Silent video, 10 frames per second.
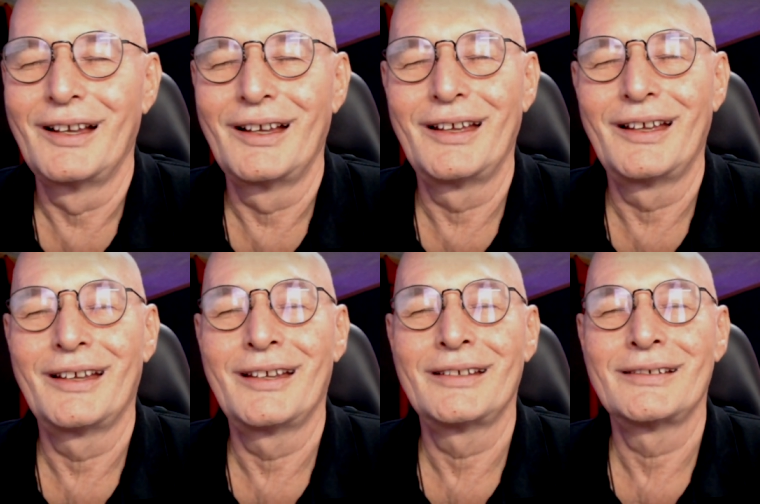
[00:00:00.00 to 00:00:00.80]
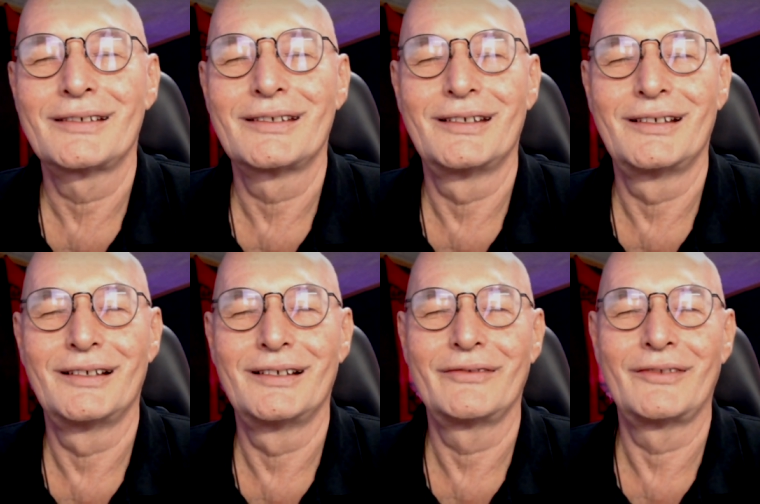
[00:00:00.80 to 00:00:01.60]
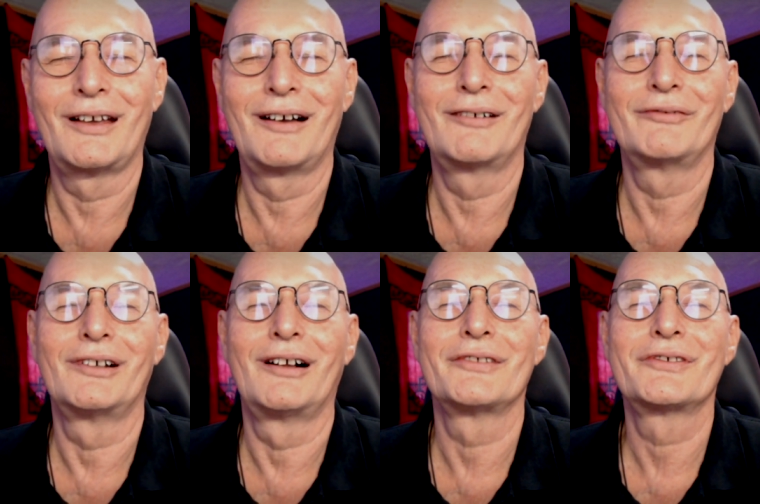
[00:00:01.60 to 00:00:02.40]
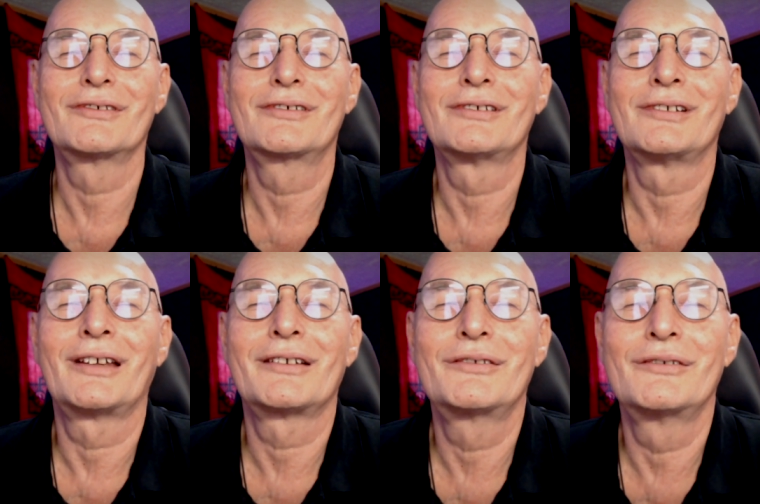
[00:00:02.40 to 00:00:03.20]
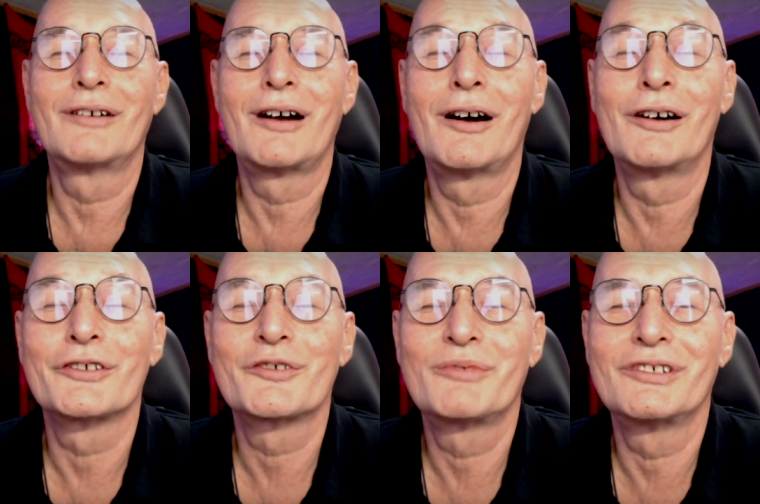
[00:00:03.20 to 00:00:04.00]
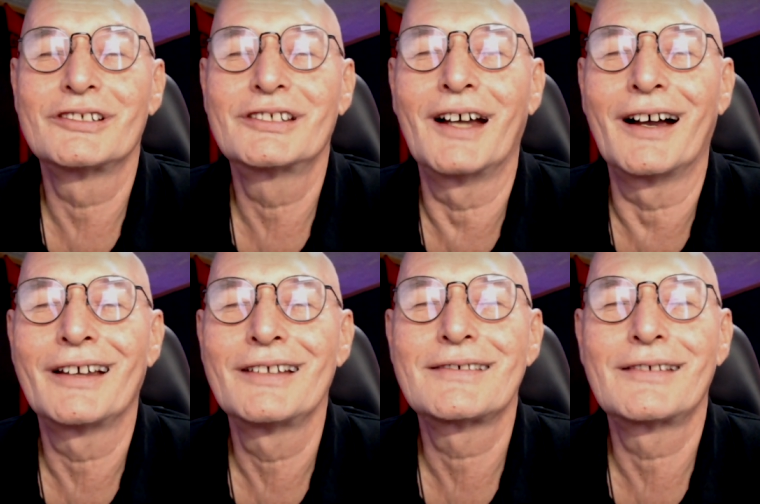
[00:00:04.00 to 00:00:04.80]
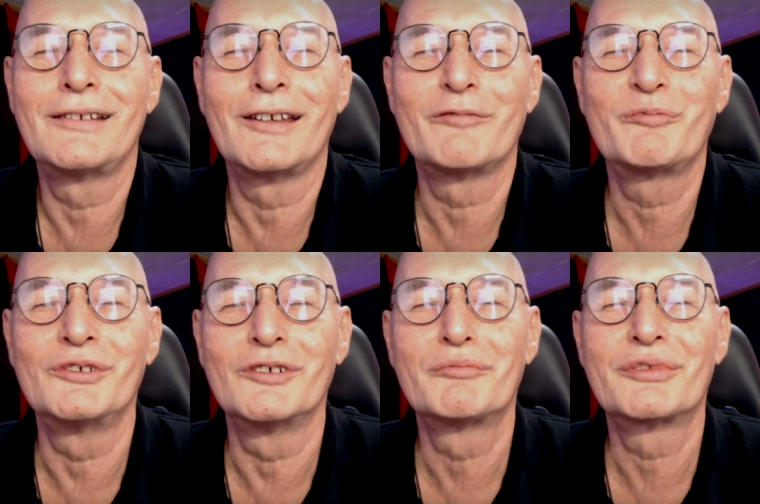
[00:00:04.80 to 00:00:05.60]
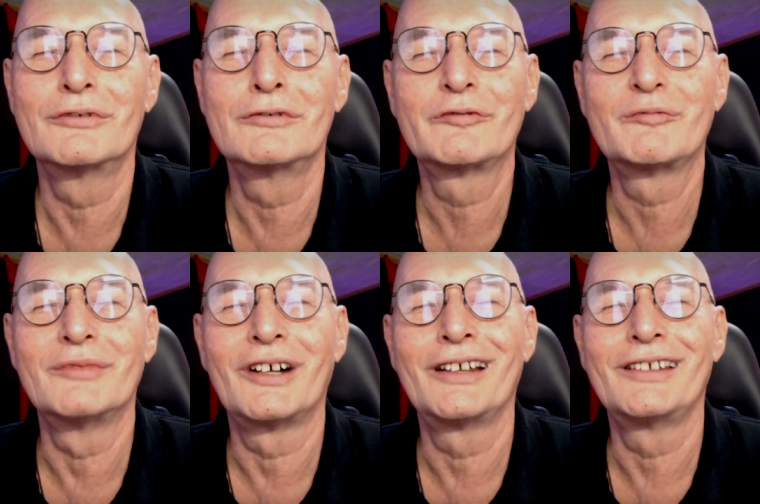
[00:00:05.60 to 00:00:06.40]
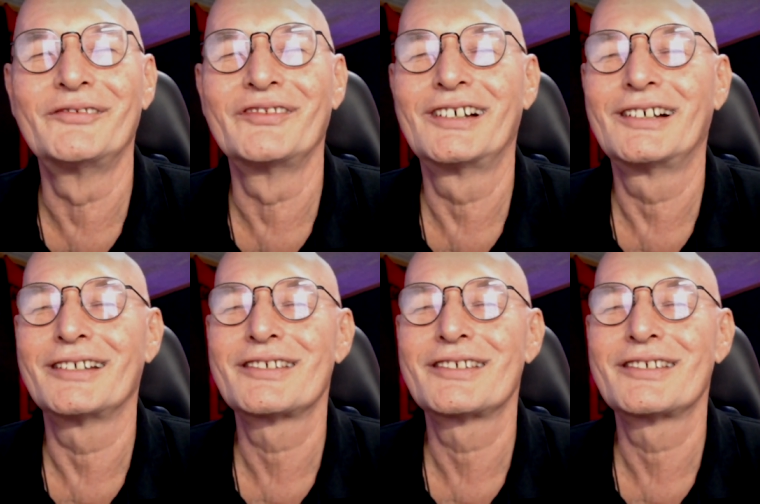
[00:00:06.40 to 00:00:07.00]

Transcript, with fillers: And now we also connect to our spirit guides that have been approved by High